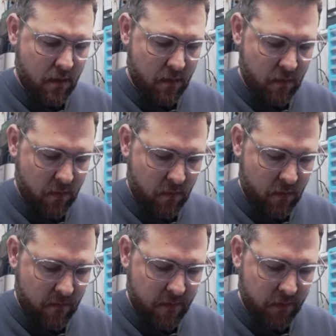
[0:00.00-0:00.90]
You want all
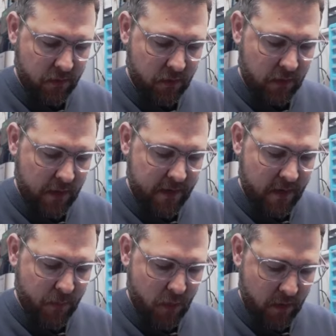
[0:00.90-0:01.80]
of those to line
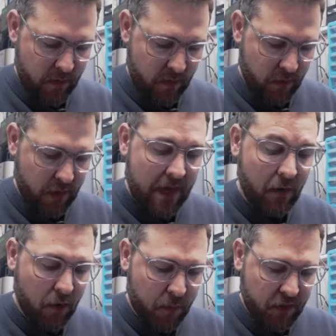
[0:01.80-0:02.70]
up, and the
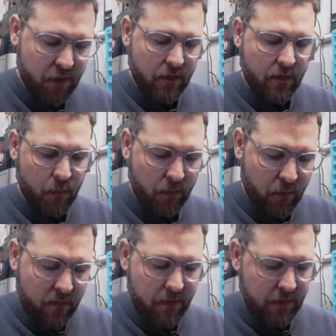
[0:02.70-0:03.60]
unlock position, you want
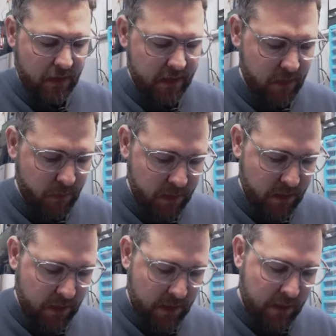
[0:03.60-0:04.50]
all of those to line up
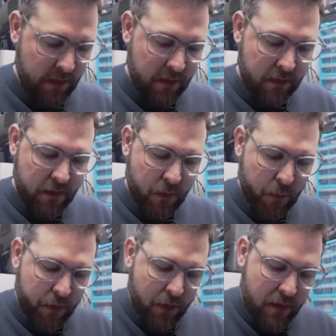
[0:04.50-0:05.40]
so that
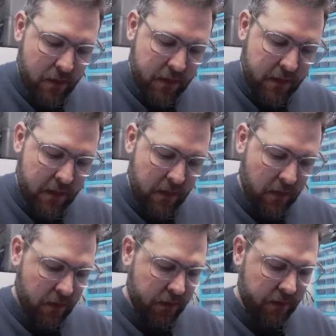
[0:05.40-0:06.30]
when you close it, it
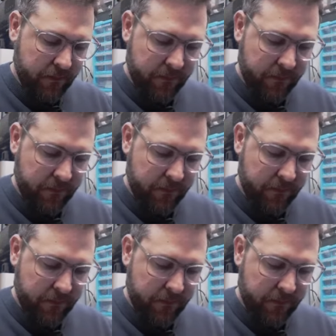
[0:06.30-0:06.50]
locks.